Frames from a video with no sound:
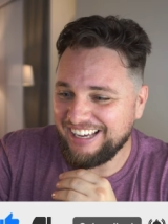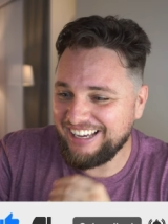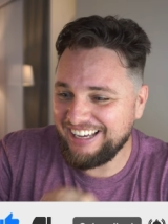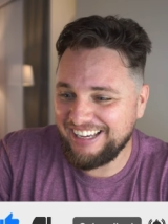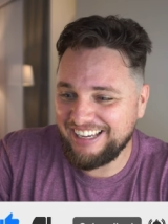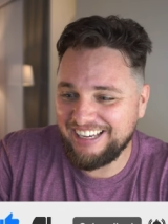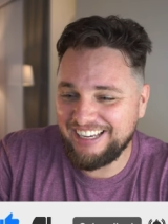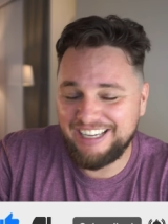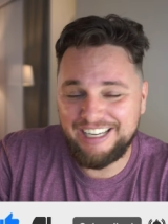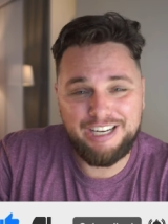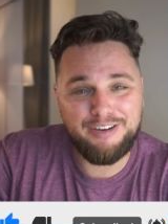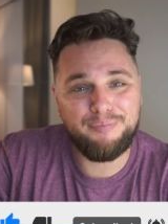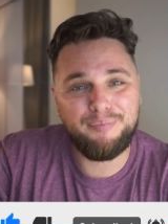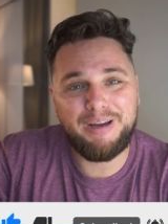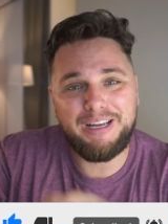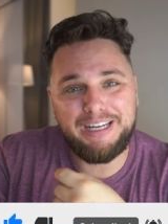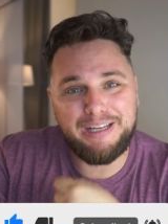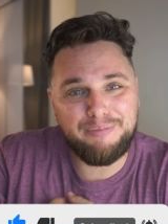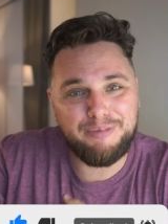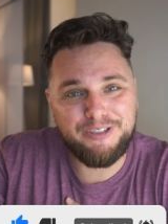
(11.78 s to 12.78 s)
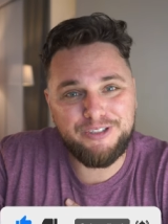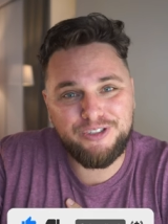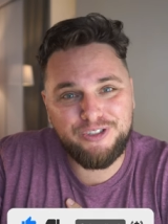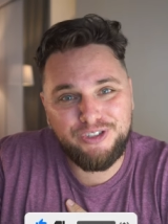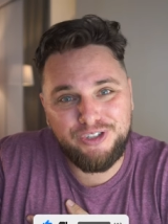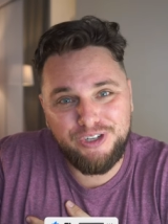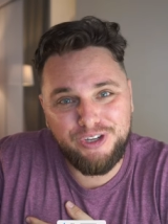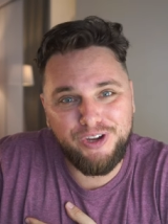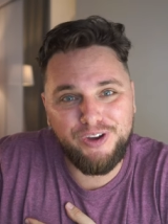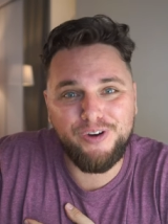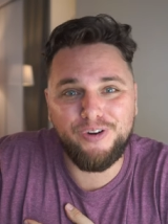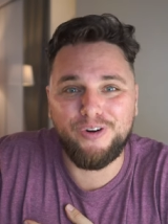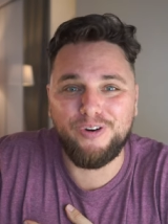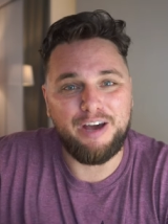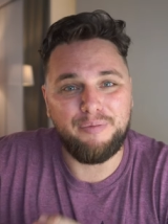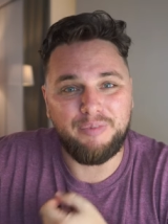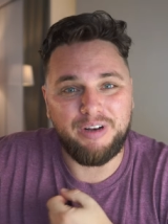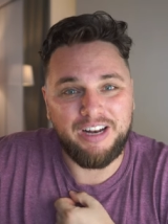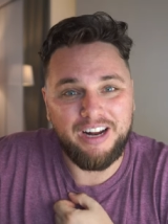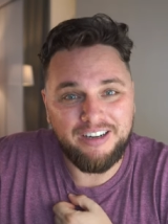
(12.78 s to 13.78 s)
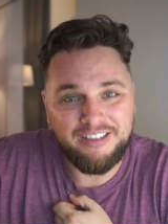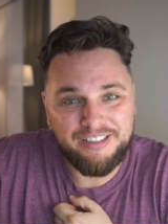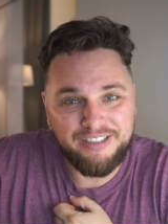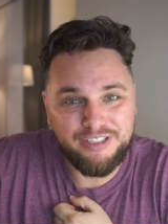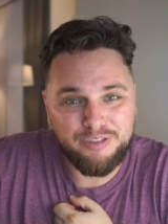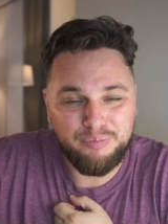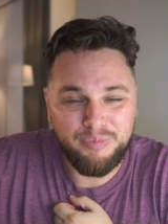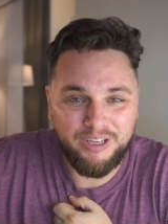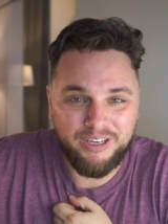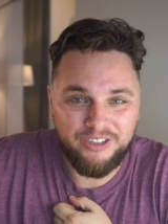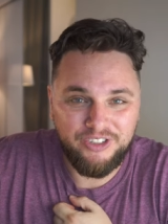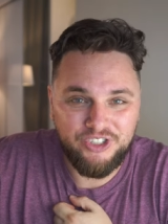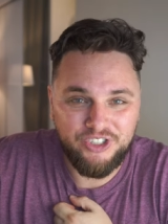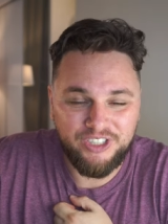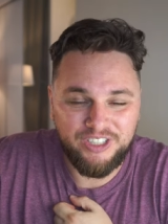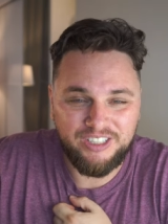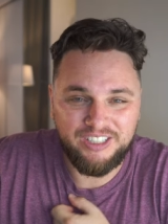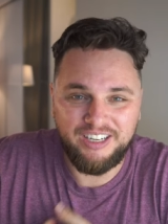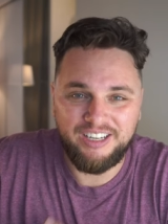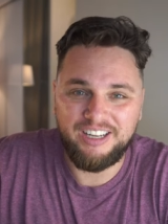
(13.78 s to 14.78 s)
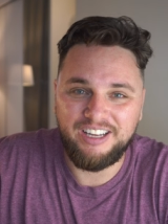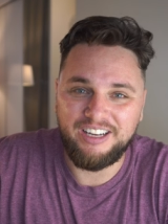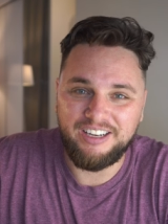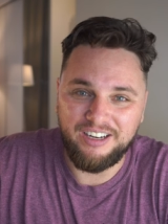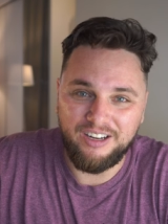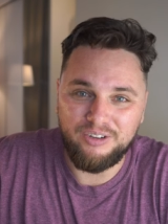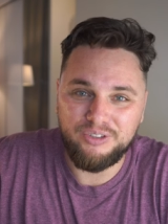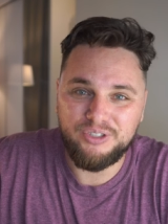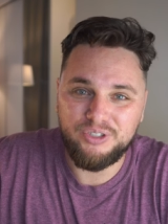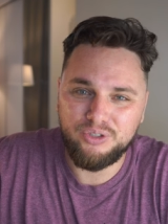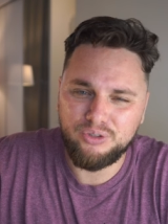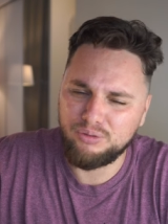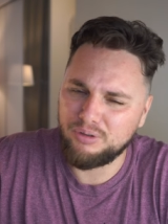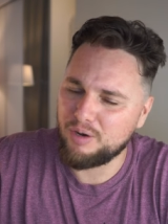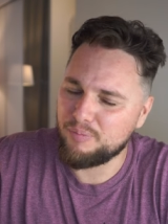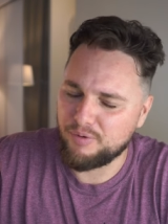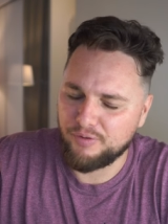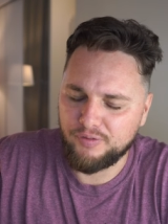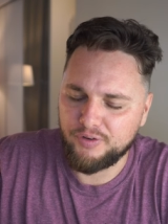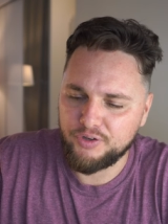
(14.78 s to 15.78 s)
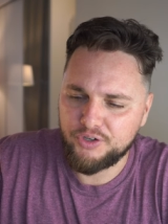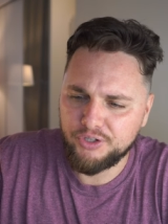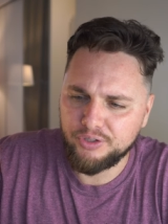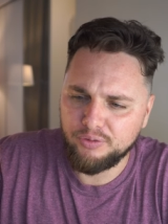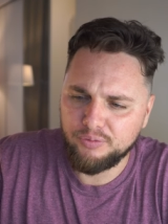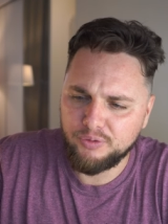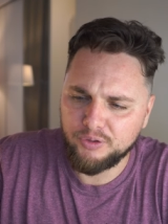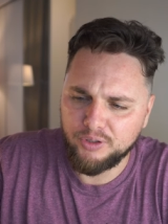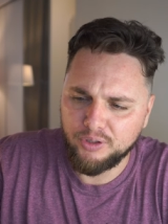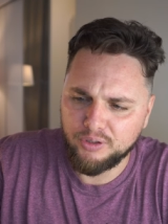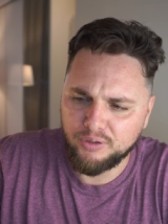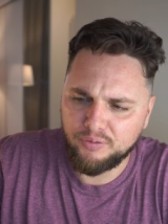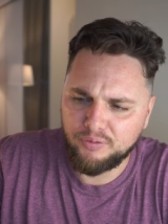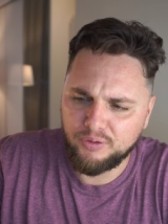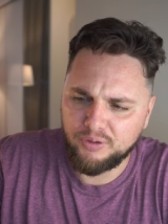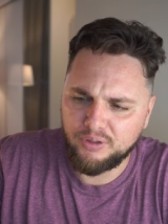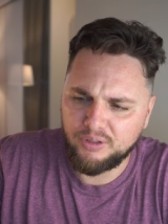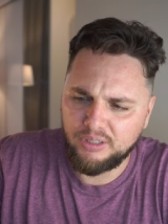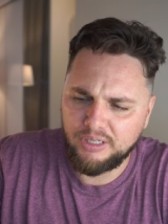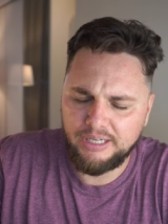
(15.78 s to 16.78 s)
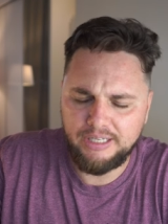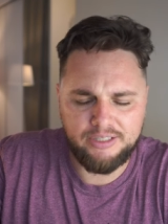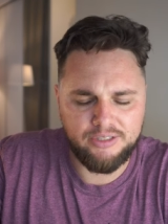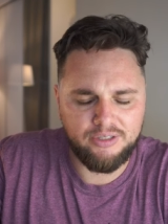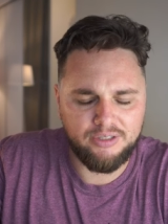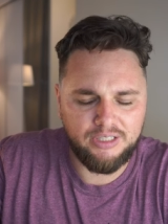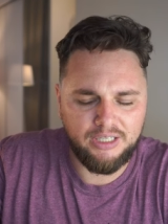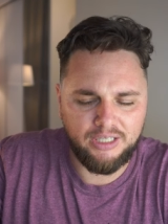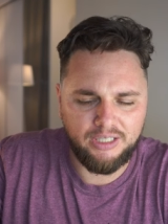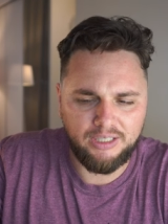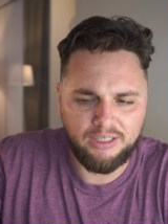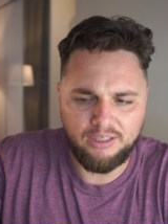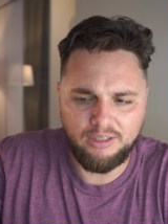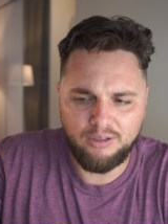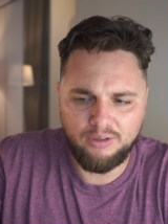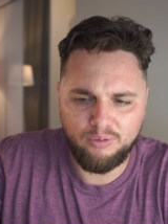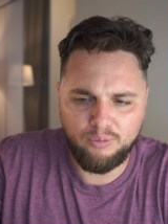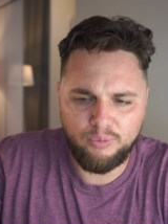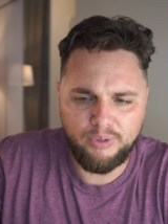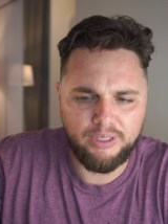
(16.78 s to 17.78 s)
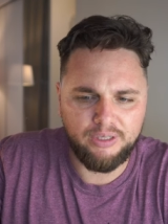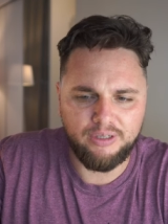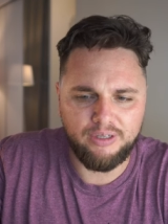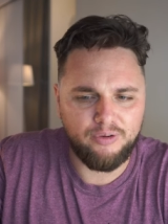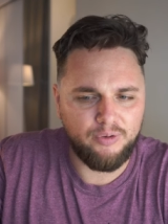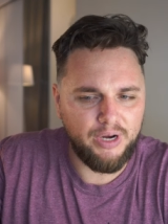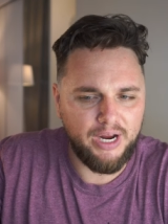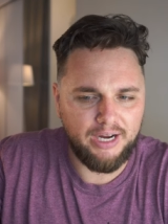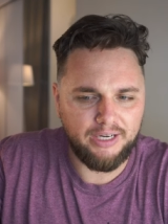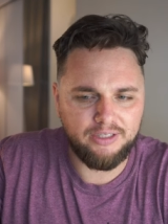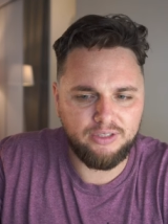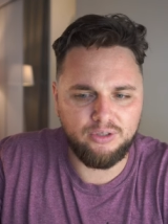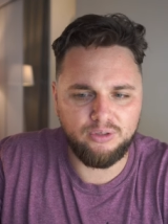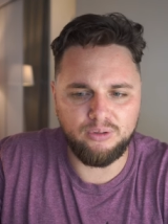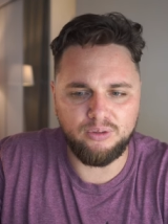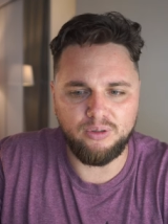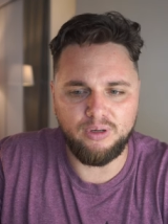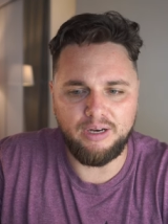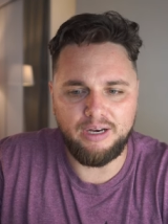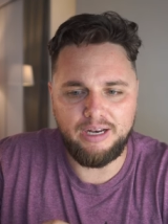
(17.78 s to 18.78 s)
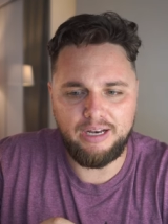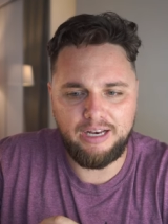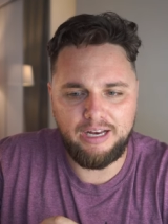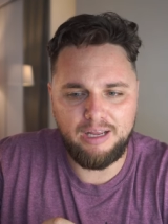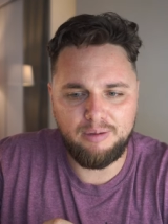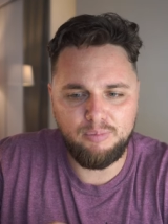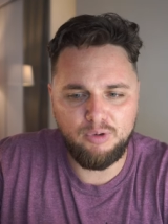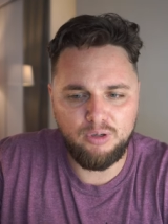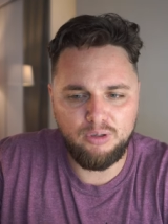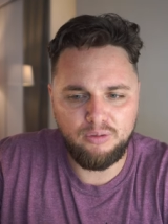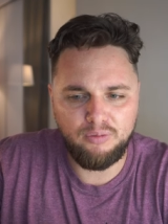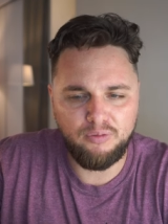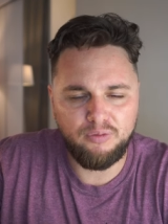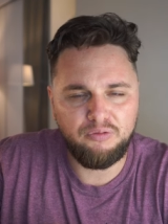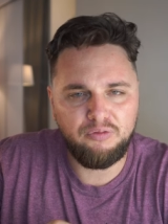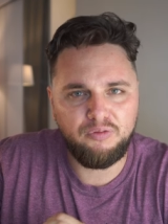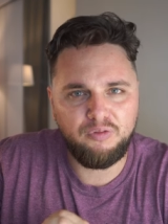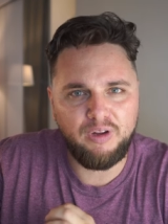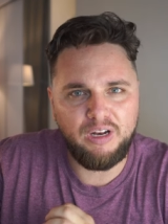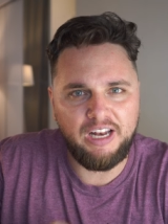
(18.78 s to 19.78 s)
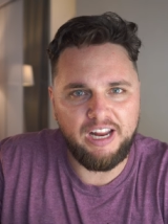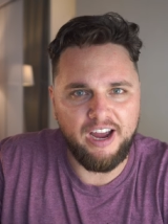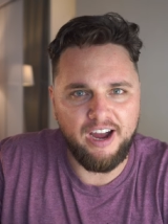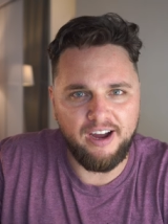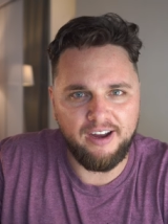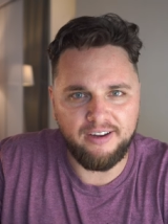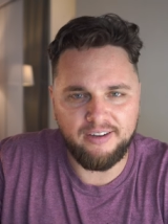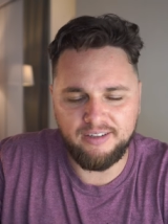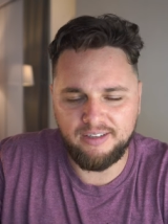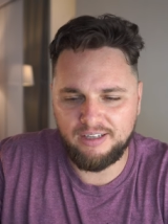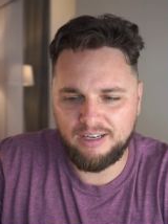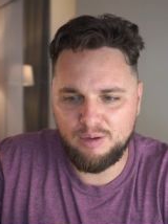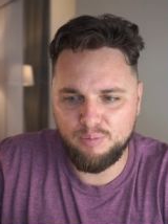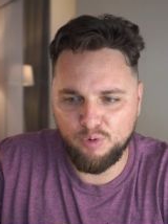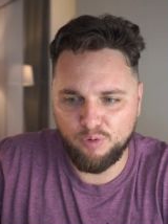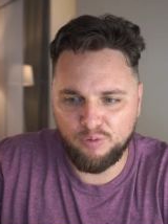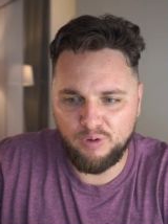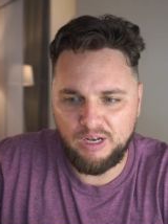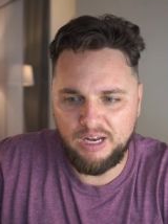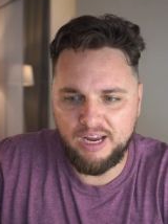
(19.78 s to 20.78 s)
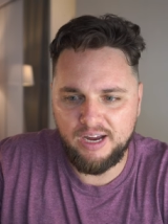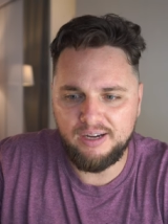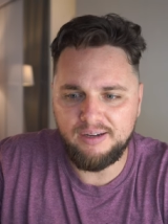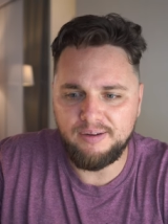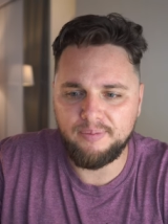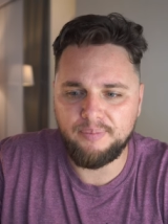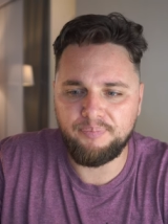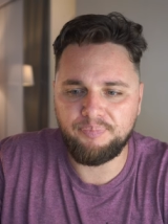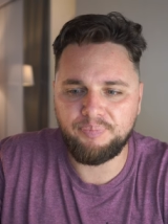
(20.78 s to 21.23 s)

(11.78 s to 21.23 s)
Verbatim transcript: And my name is Gio, I'm an artist manager and also a professional photographer, and today we're gonna react to Nemophila. Nemophila